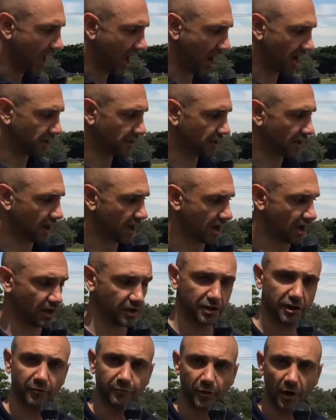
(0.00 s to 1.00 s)
And
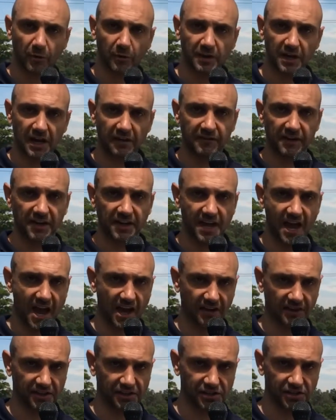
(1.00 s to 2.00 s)
you probably even
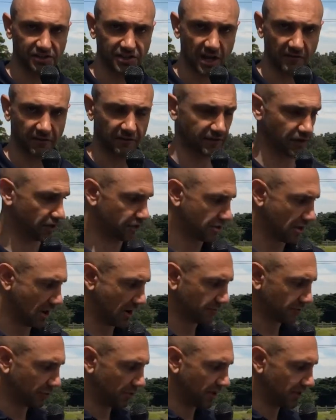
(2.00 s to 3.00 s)
encountered this yourself a few
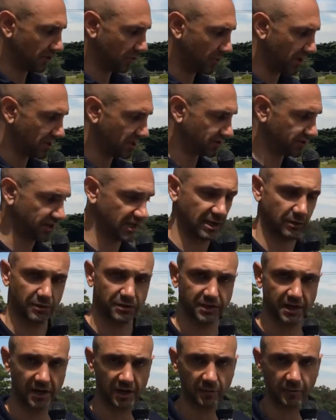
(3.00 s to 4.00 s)
times where the weather said it
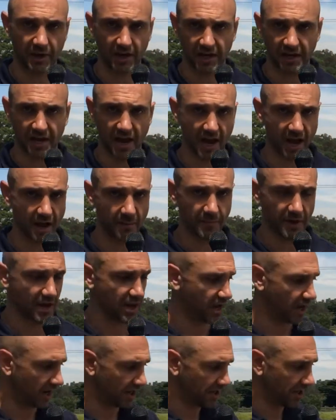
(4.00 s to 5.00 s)
was going to be calm
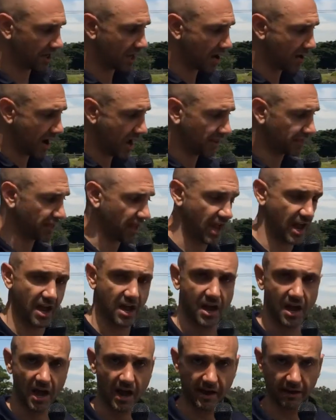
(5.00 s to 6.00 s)
and you go out there
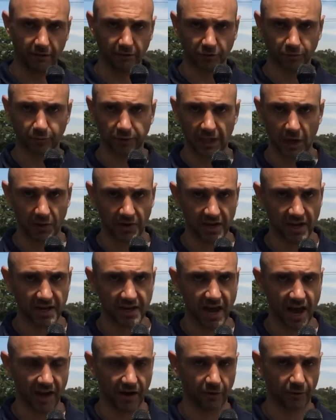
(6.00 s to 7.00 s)
and it was blowing a
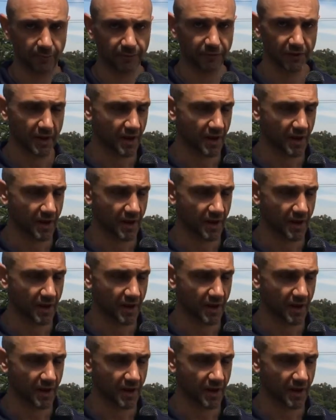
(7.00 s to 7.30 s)
gale.